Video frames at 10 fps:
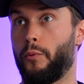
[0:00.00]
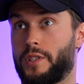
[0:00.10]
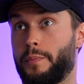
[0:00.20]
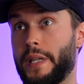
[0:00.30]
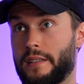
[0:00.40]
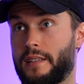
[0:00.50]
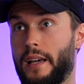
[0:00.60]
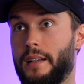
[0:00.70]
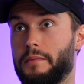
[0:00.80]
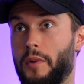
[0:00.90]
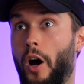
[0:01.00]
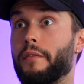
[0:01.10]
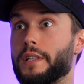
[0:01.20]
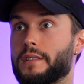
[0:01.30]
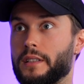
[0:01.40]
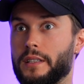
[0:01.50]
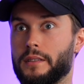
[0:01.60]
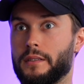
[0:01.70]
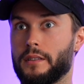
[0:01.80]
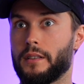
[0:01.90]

which means that obviously